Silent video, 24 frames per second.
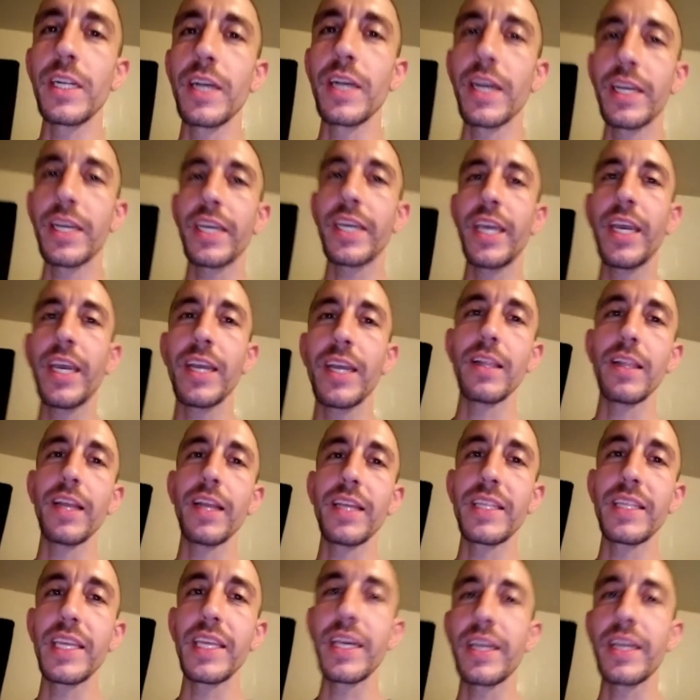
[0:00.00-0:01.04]
I can't let
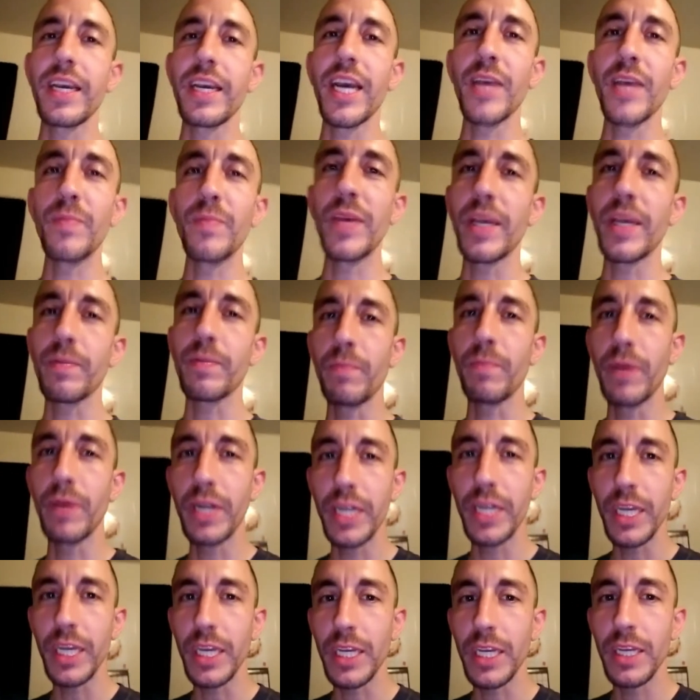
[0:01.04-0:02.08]
that guy make
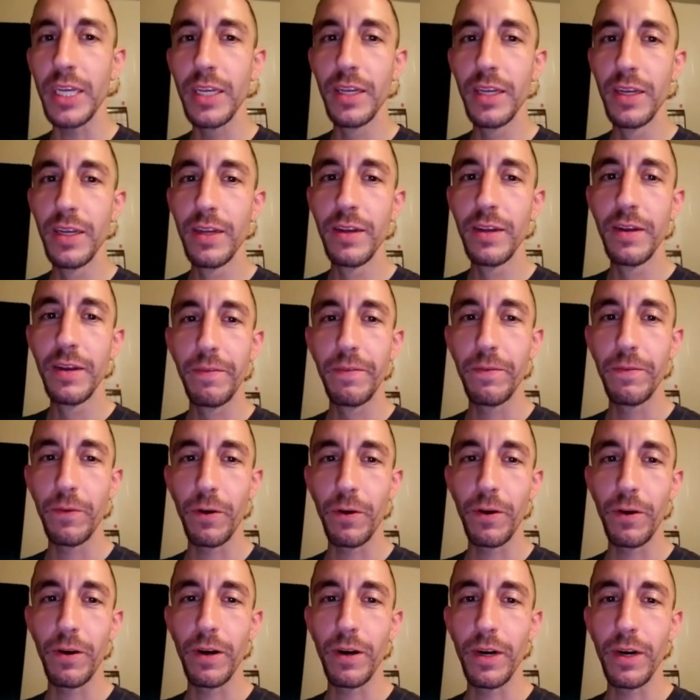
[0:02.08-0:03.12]
money
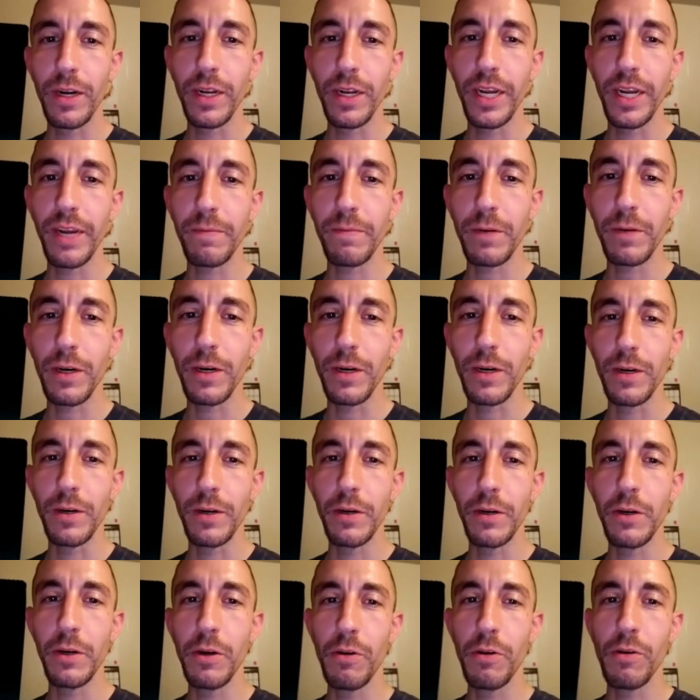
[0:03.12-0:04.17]
for after
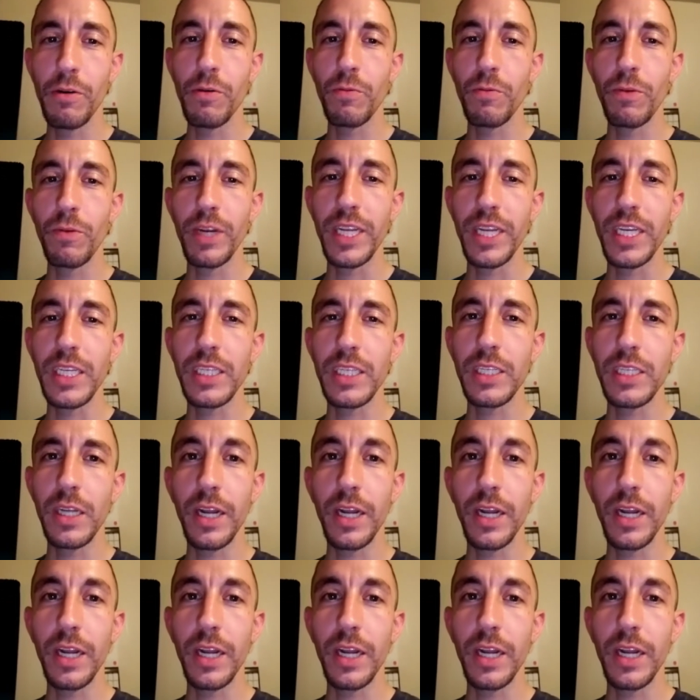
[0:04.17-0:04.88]
knowing what he's done.